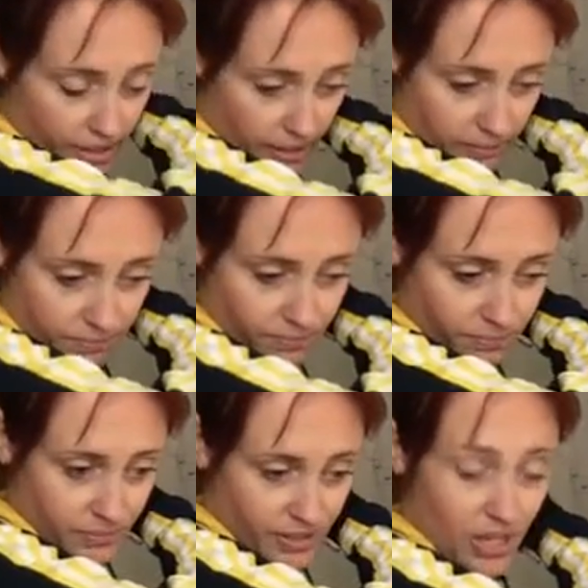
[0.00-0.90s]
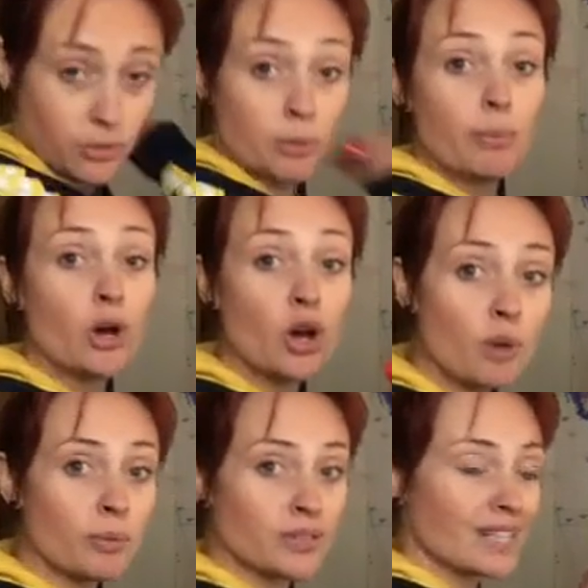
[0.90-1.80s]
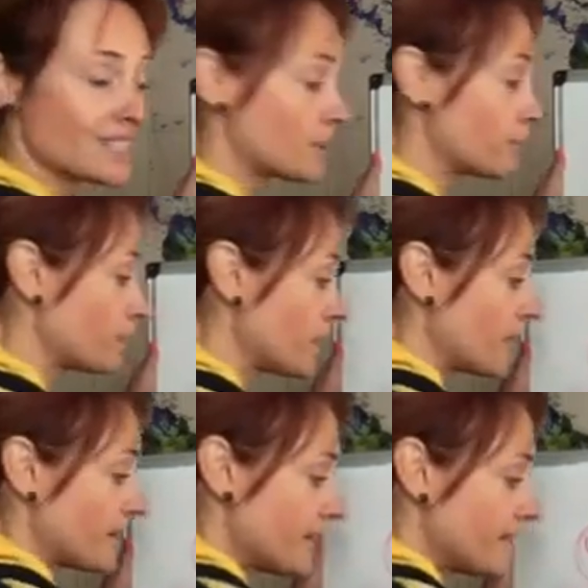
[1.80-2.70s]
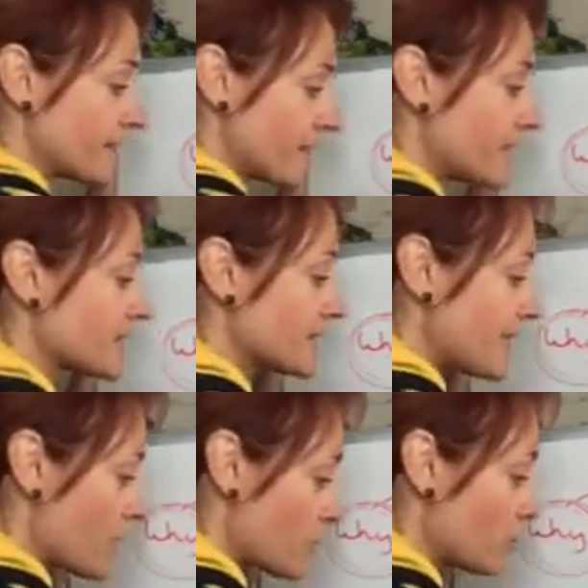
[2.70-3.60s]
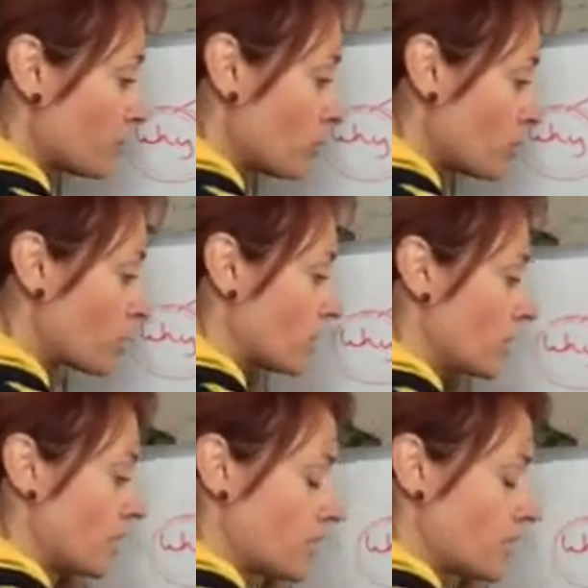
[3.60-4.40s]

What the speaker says: the purpose, that's these things now, the book.